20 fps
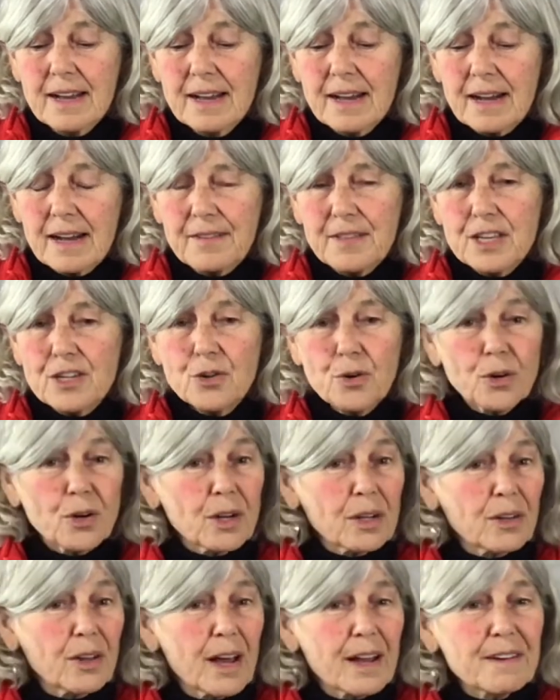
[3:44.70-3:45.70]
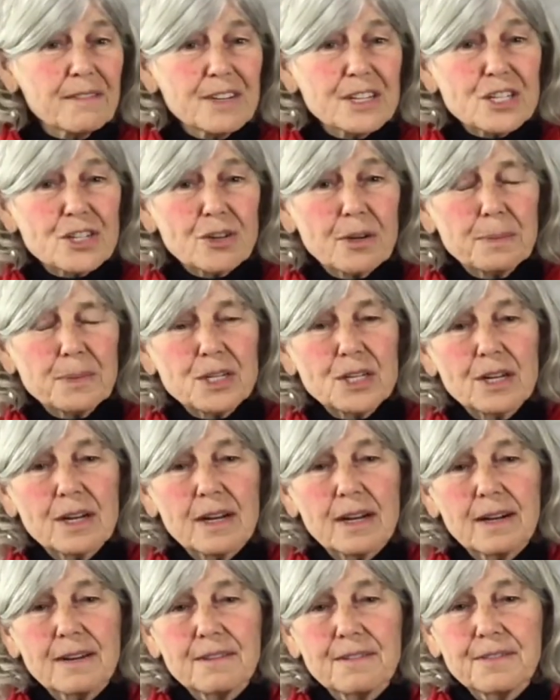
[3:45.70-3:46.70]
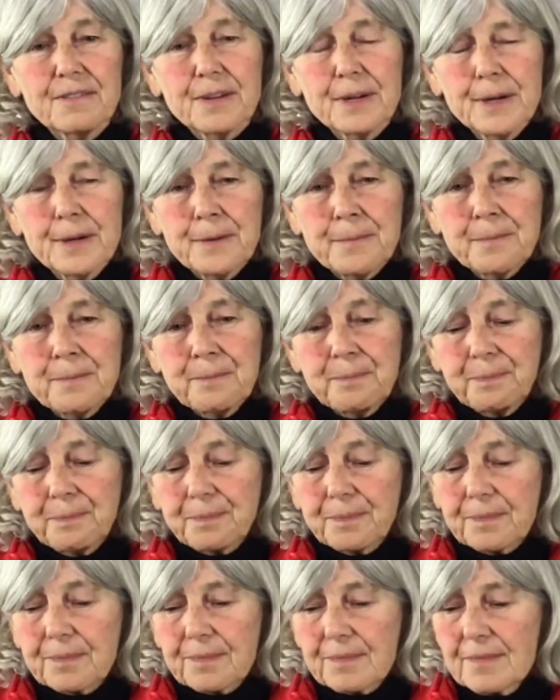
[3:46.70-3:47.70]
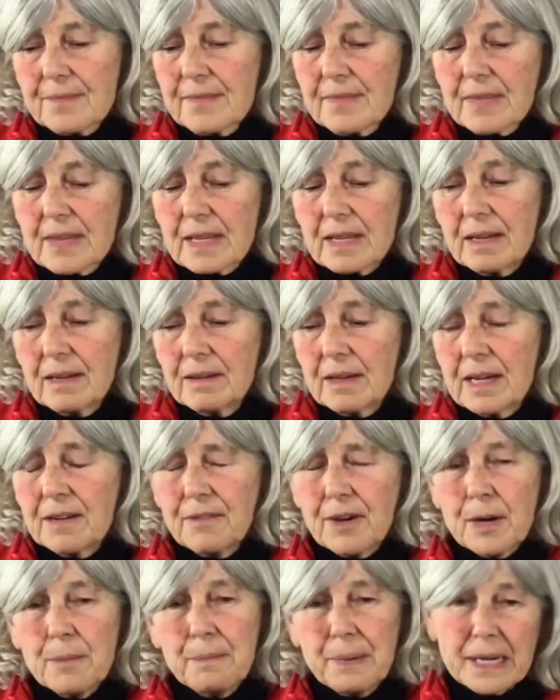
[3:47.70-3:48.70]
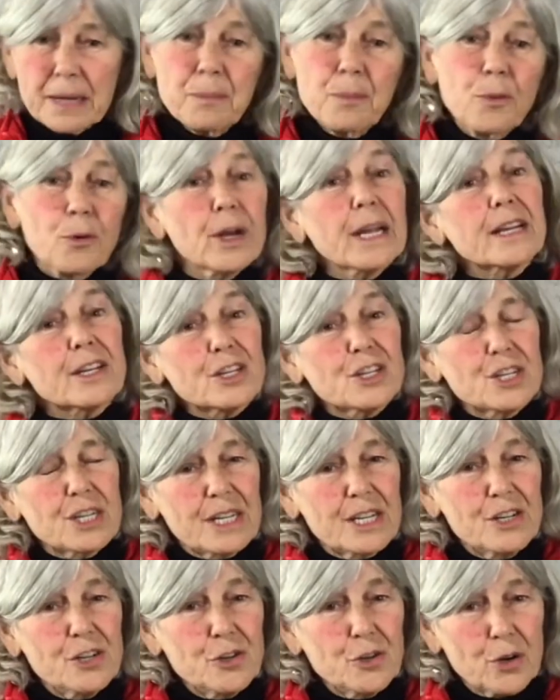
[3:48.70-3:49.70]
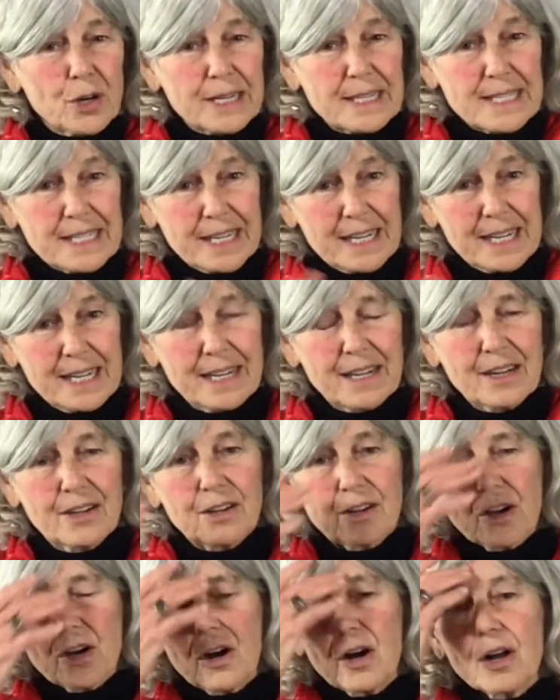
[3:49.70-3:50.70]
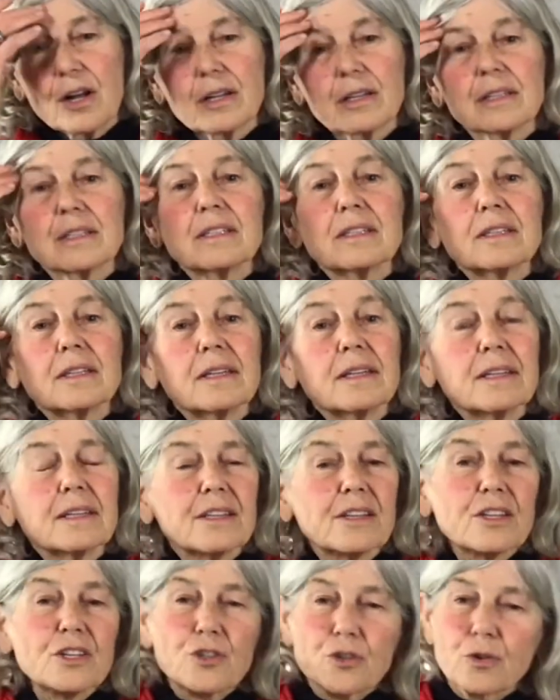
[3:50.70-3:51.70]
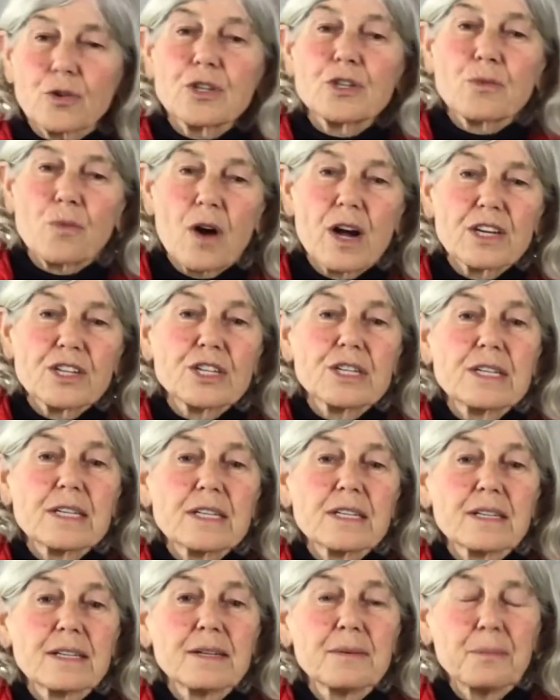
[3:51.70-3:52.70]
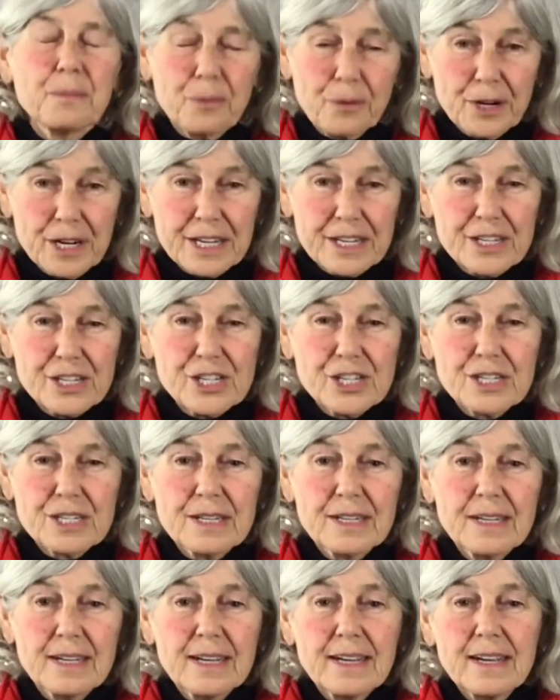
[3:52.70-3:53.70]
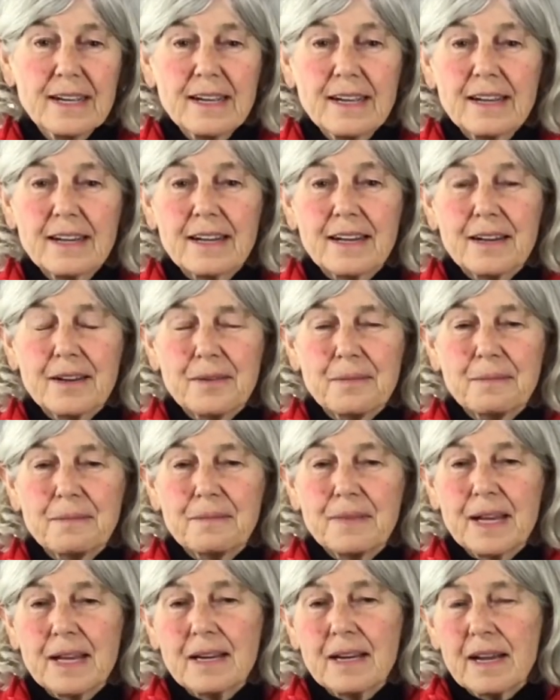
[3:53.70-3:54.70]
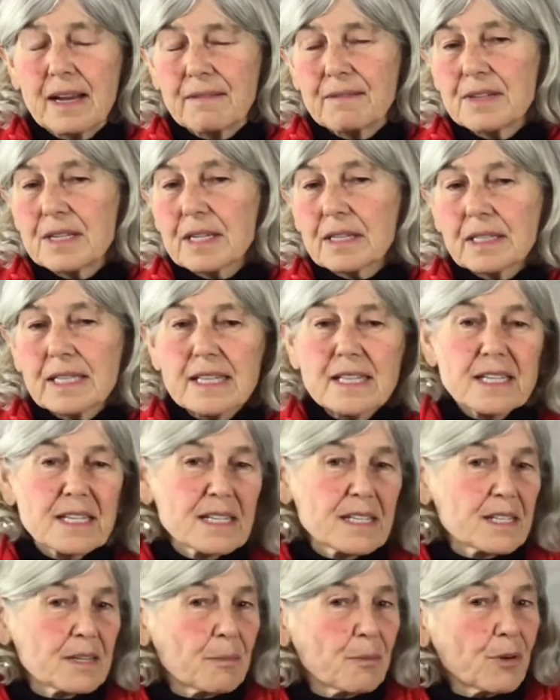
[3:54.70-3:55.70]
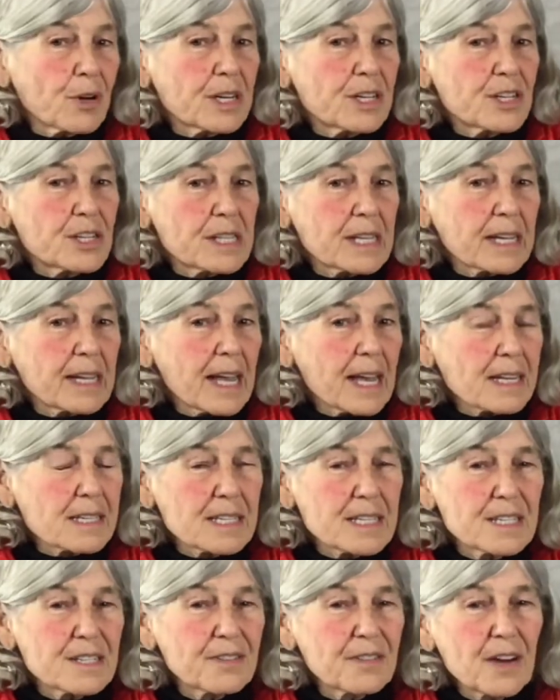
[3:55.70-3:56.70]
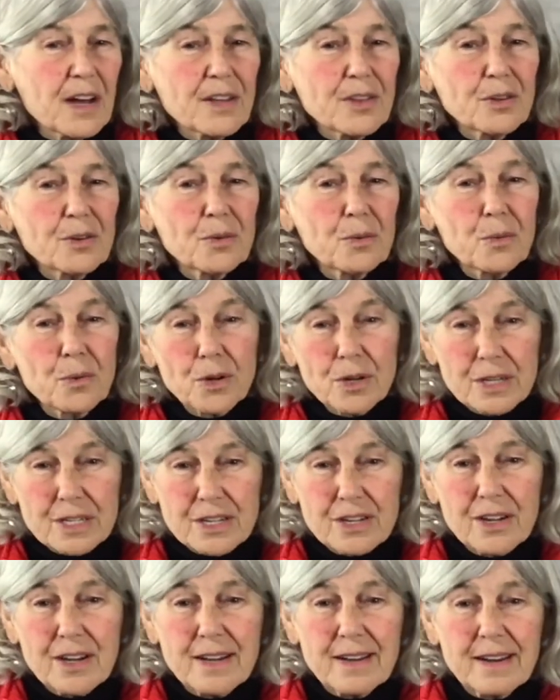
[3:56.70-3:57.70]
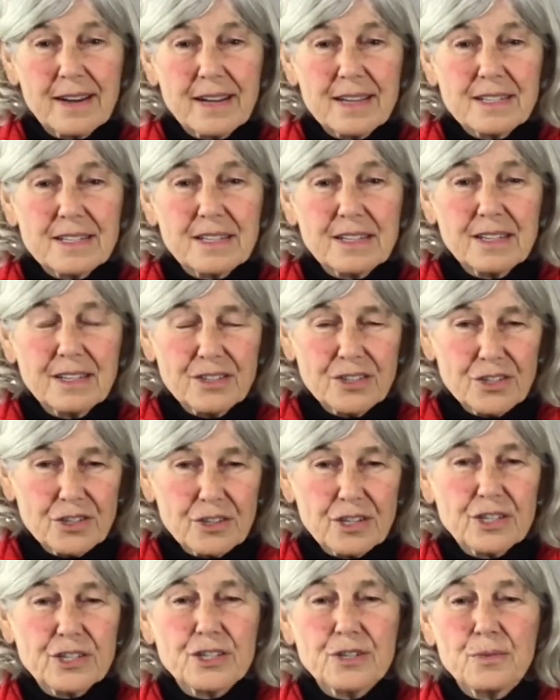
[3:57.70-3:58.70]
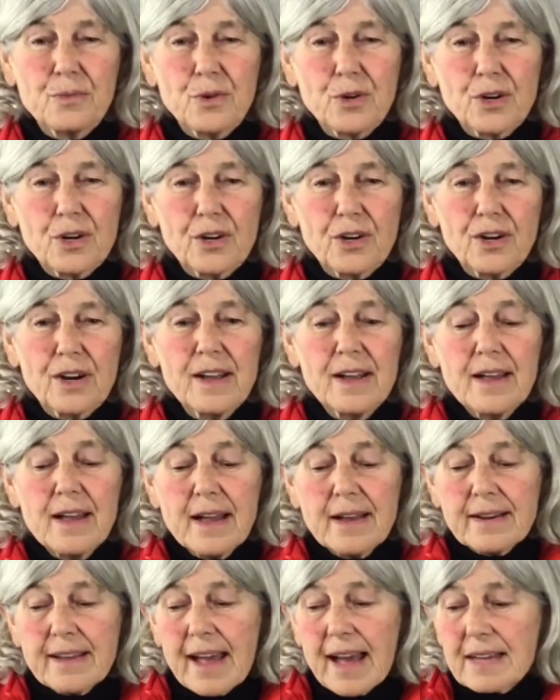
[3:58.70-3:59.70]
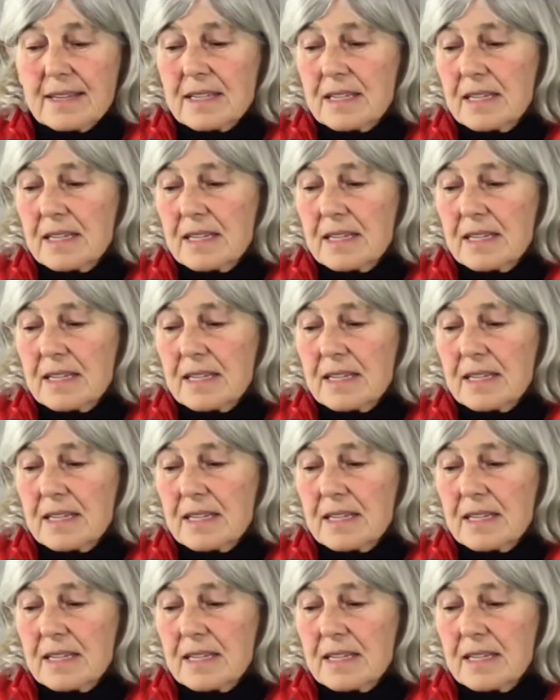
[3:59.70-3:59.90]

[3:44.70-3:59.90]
And then you heard a lot of description of a big bridge in New York City called the George Washington Bridge. And evidently this is a bridge that Cassie's father worked on as a construction worker. And Cassie